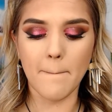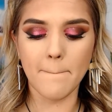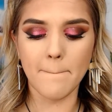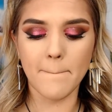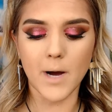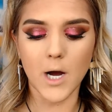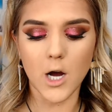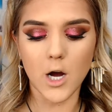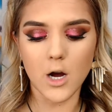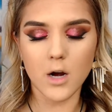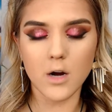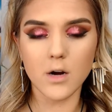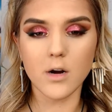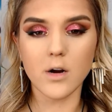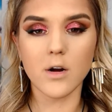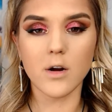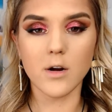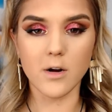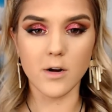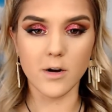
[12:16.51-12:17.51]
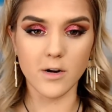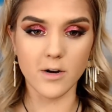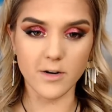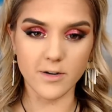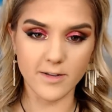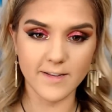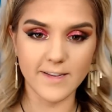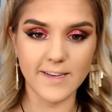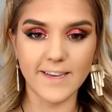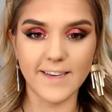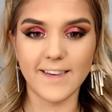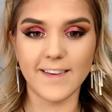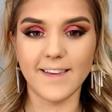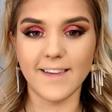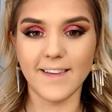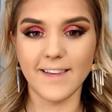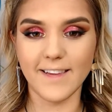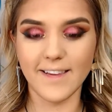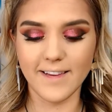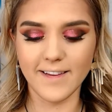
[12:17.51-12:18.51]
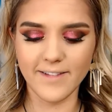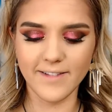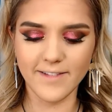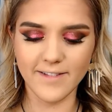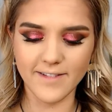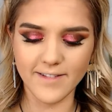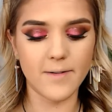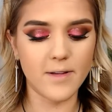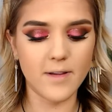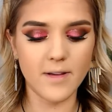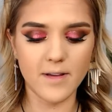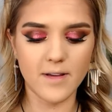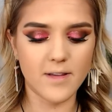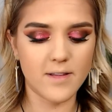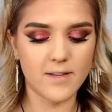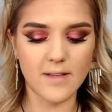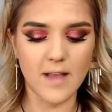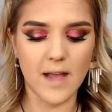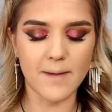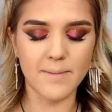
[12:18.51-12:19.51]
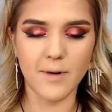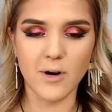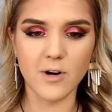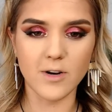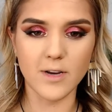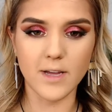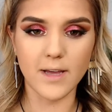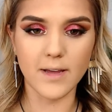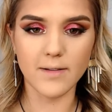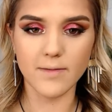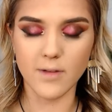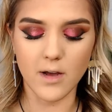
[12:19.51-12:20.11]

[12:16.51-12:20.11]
Paaarty. It's not Party.